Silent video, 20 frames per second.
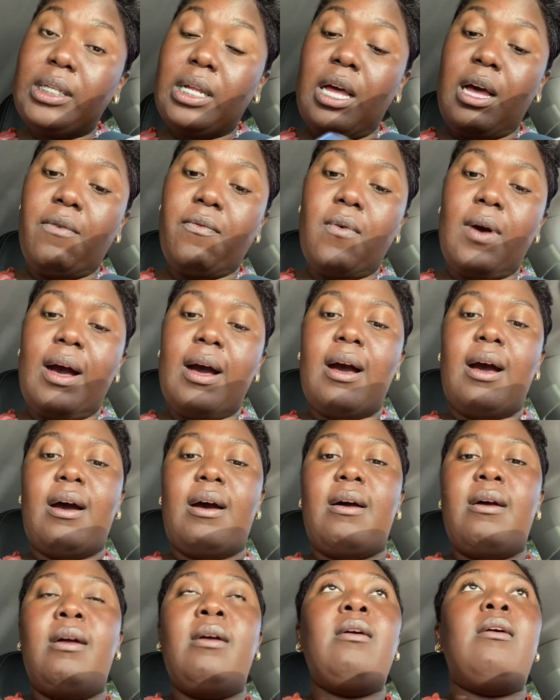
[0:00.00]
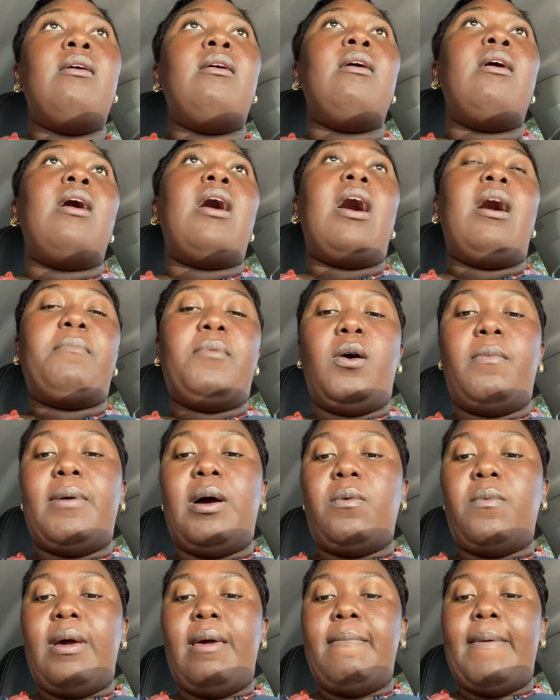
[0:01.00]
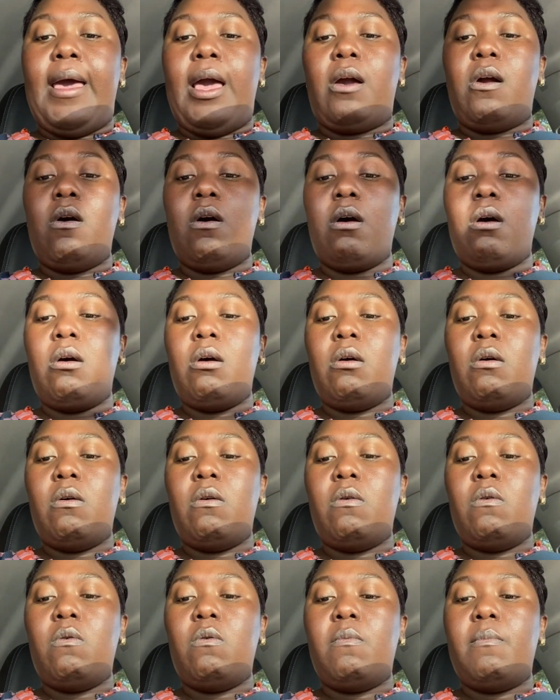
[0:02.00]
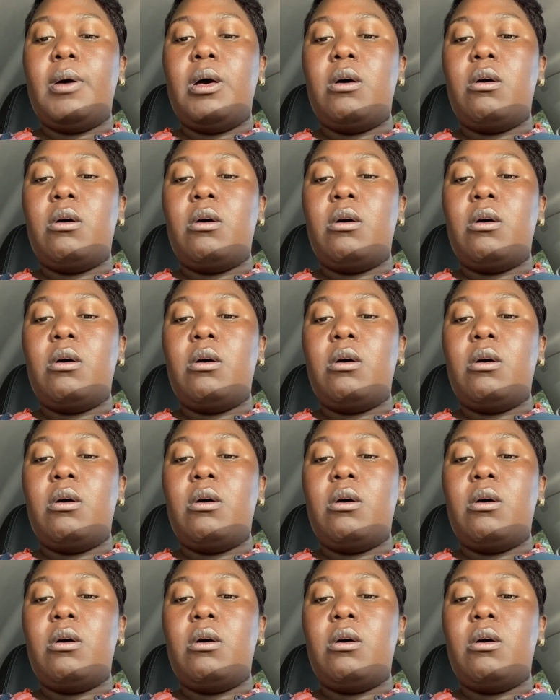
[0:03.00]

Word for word: the FYI, I'm on my way back home